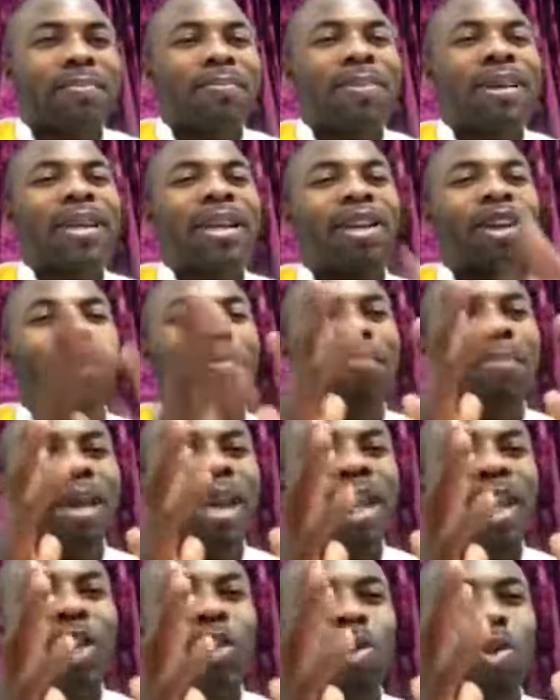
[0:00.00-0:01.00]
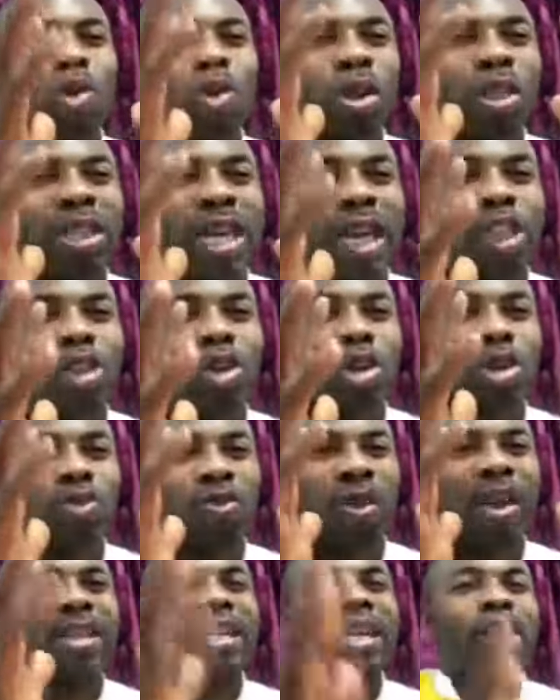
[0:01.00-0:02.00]
May the Lord make you a Joshua's,
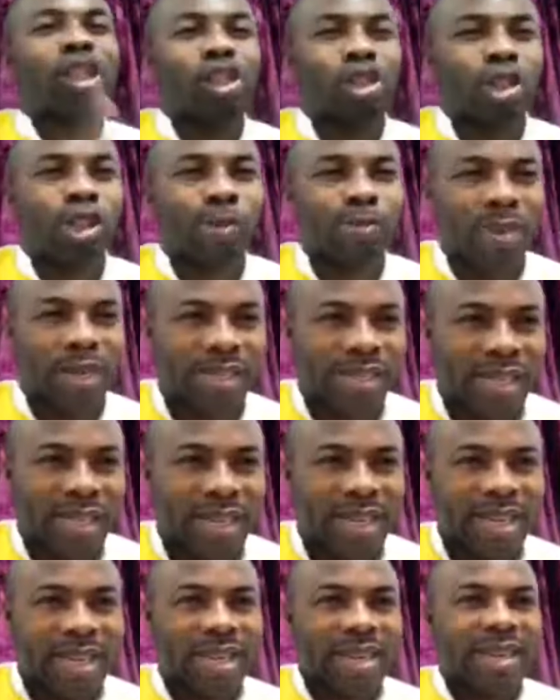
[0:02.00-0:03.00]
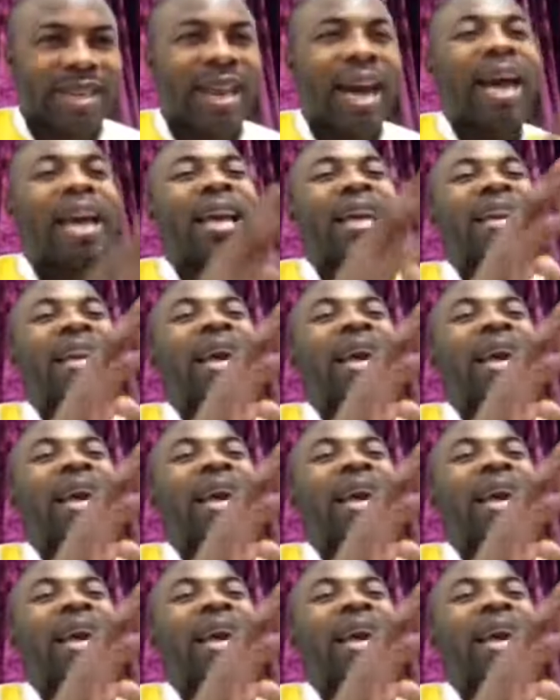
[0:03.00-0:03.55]
fire person that in